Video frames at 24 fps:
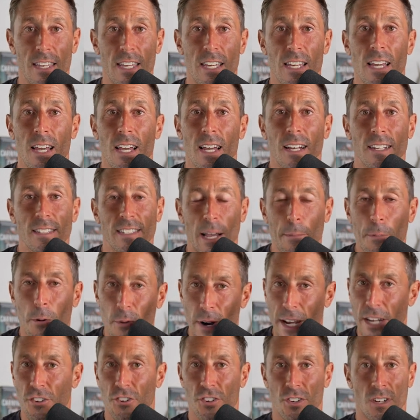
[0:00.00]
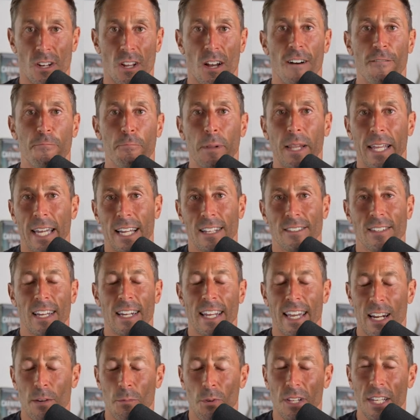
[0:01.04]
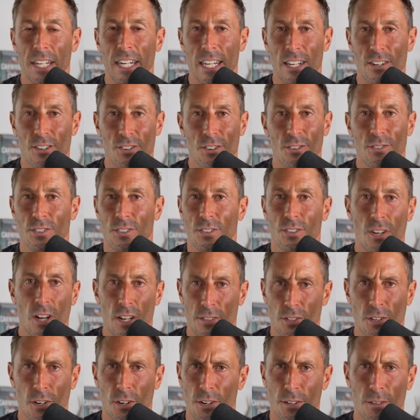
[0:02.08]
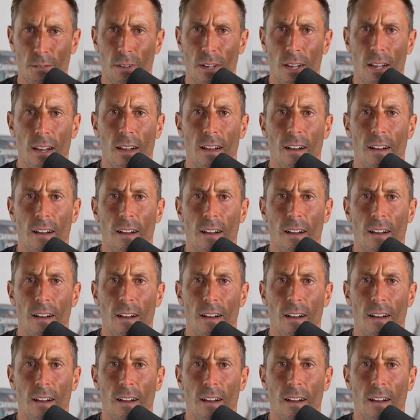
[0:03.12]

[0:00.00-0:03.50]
The separation of plant and animal lineages occurred.